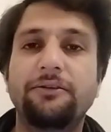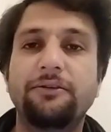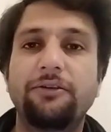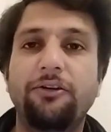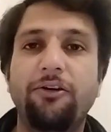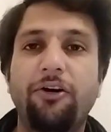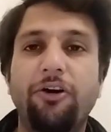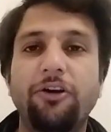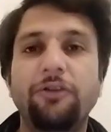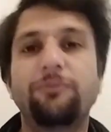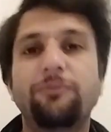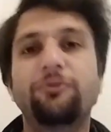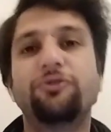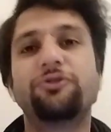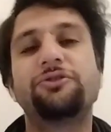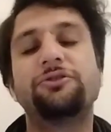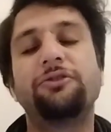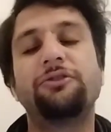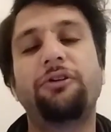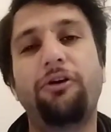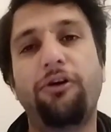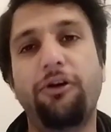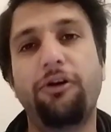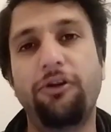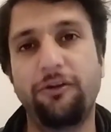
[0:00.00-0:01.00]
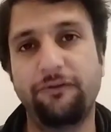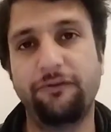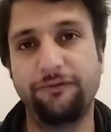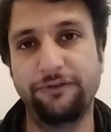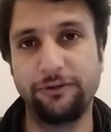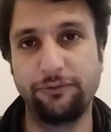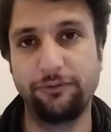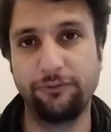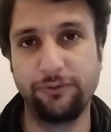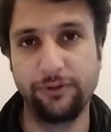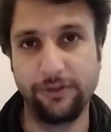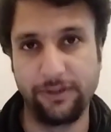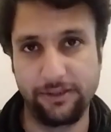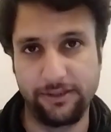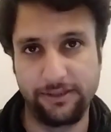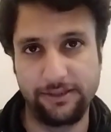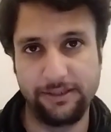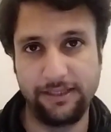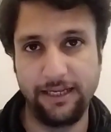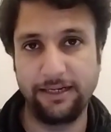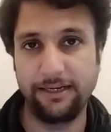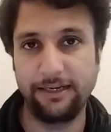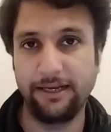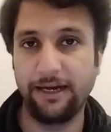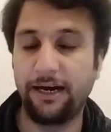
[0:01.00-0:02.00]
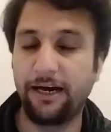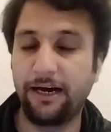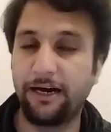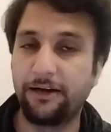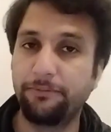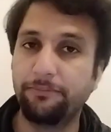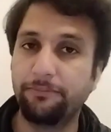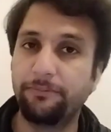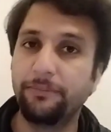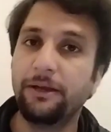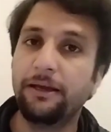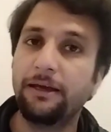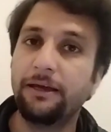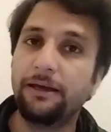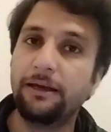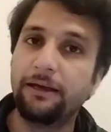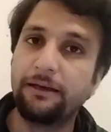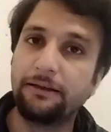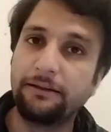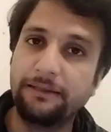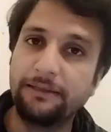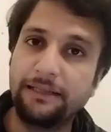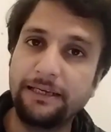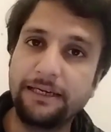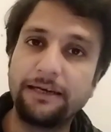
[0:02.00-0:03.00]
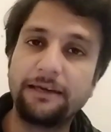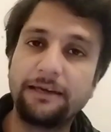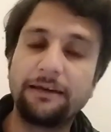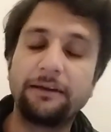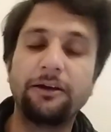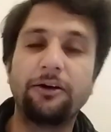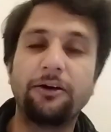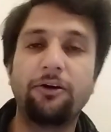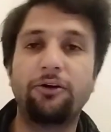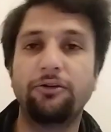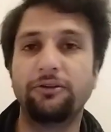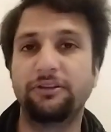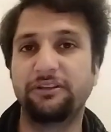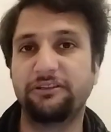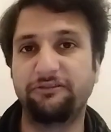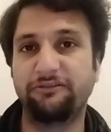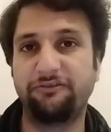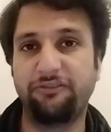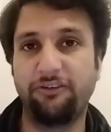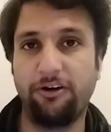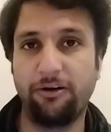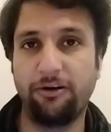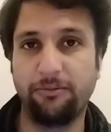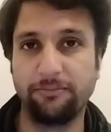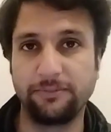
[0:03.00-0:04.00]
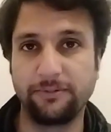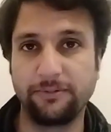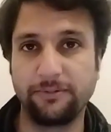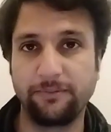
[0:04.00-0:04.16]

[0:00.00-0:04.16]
almost all of the works that are there on the farm.